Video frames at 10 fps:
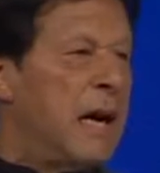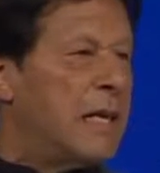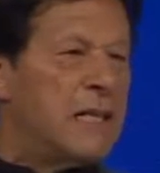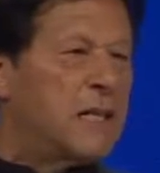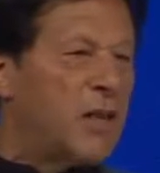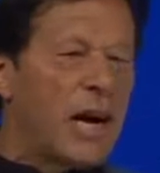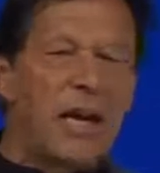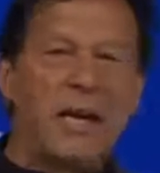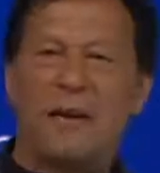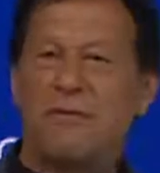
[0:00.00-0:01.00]
as a
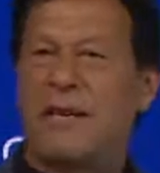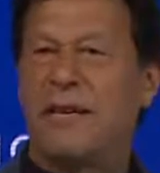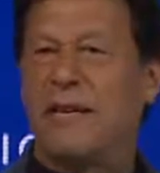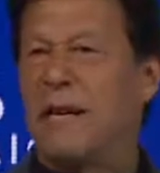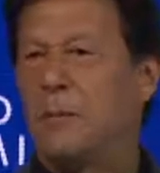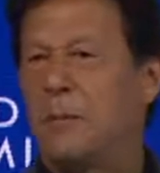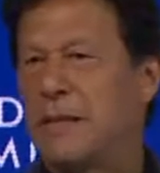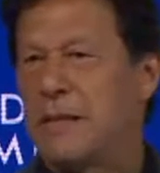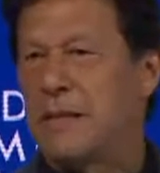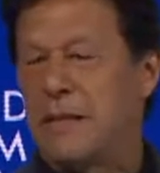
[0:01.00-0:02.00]
child, I fell in love
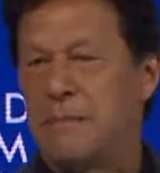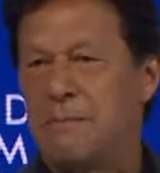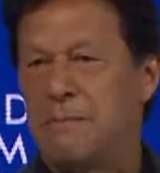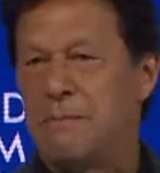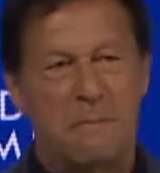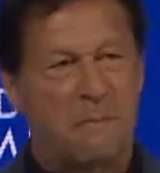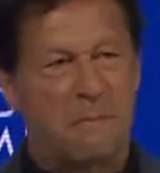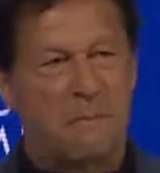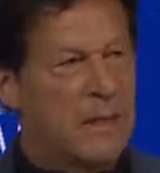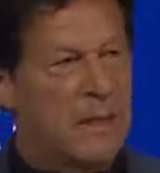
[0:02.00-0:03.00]
with
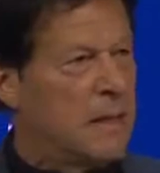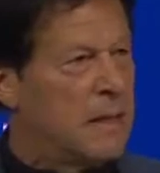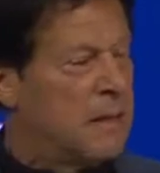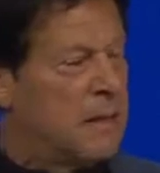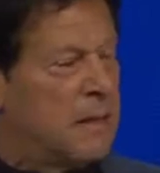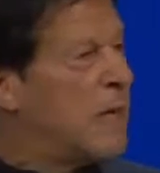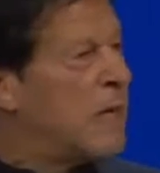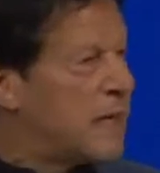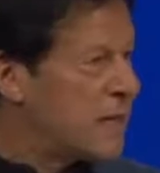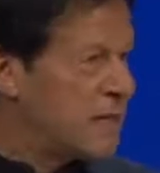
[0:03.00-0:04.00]
the
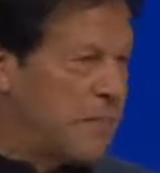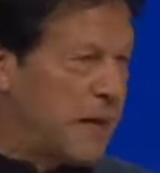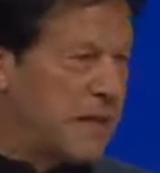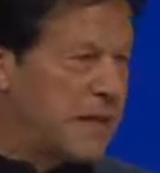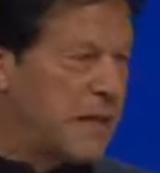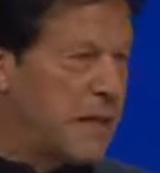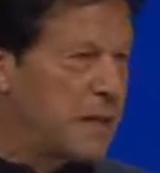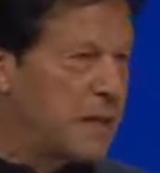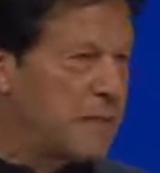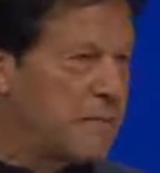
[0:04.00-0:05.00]
wilderness of
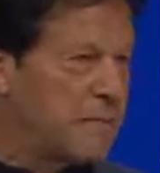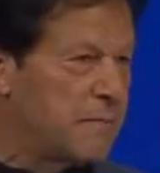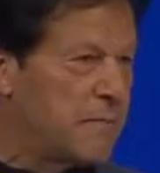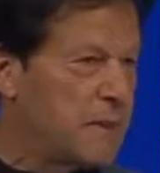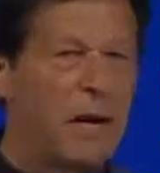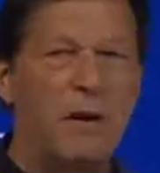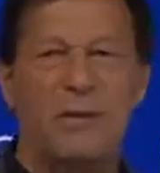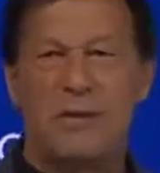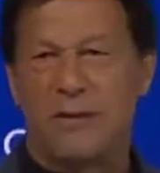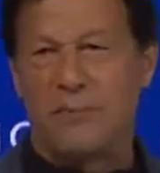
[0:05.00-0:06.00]
Pakistan, the
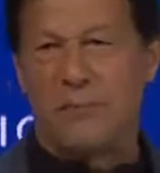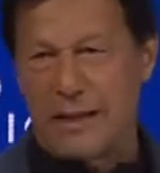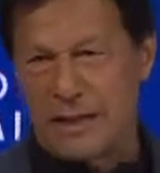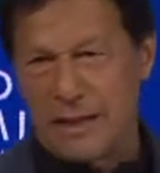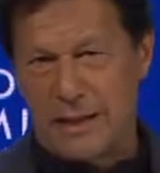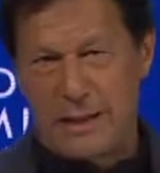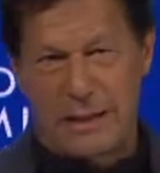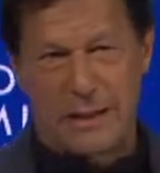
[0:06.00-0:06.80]
mountains of Pakistan.